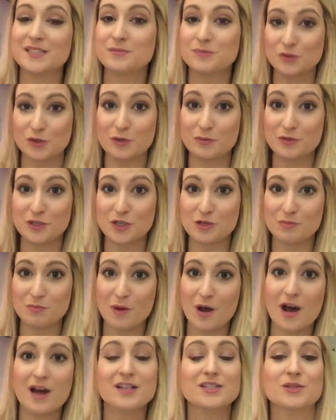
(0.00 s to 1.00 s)
subscription
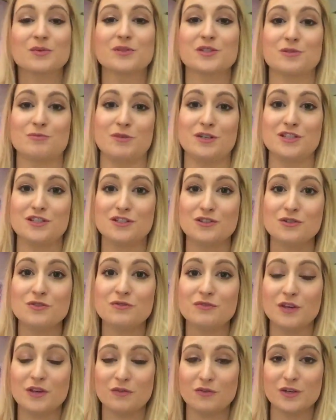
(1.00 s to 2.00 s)
box, which my two
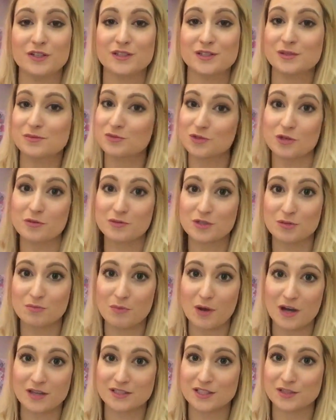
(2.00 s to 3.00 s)
favorite subscription
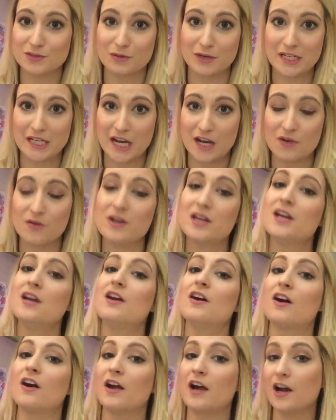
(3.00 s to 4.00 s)
boxes right now
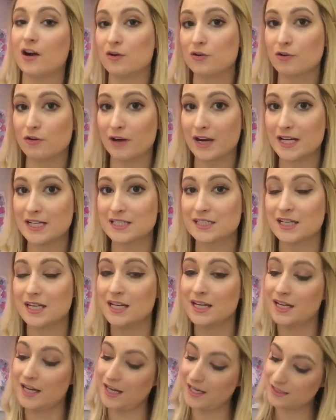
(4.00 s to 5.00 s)
are Owlcrate
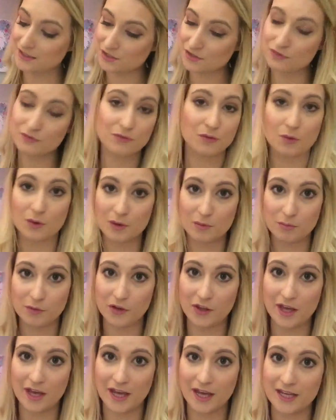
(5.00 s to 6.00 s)
and Sephora
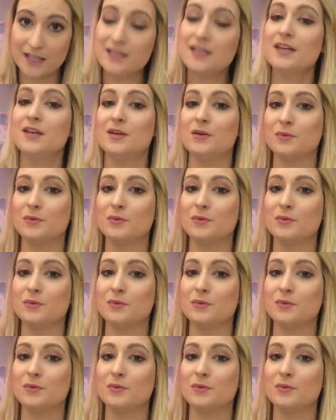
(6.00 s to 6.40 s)
Play,